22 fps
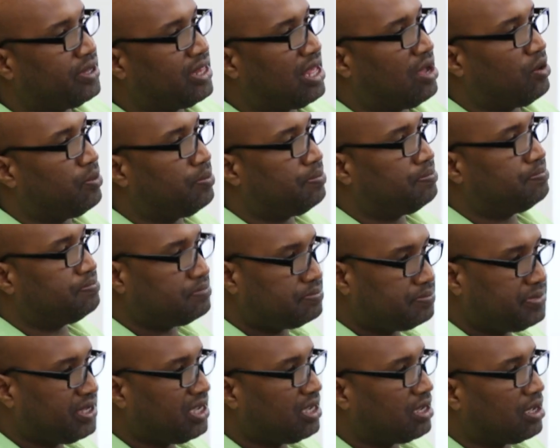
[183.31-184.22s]
without
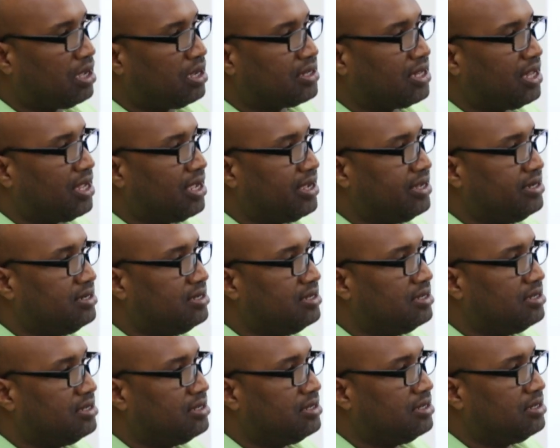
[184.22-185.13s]
being online,
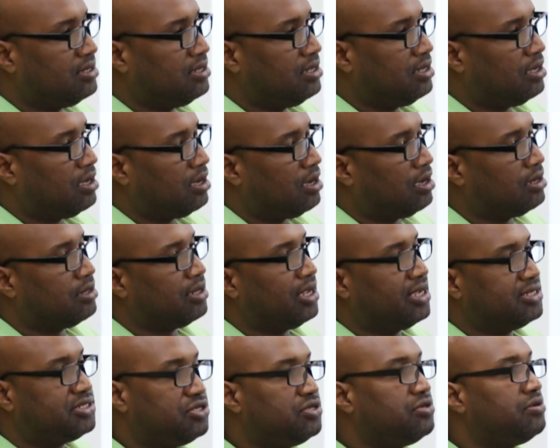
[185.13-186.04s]

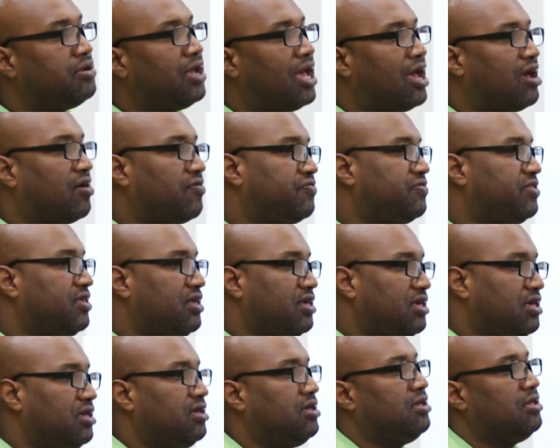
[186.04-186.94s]
unless you have
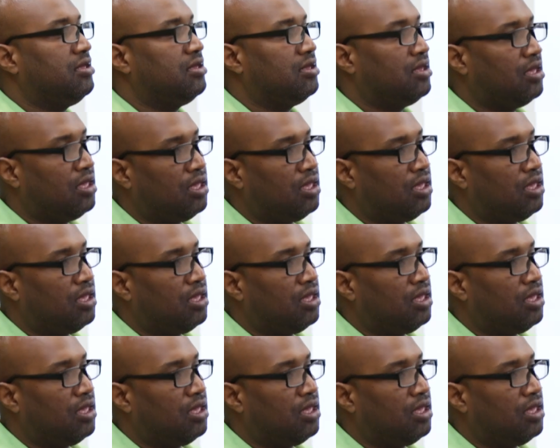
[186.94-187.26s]
the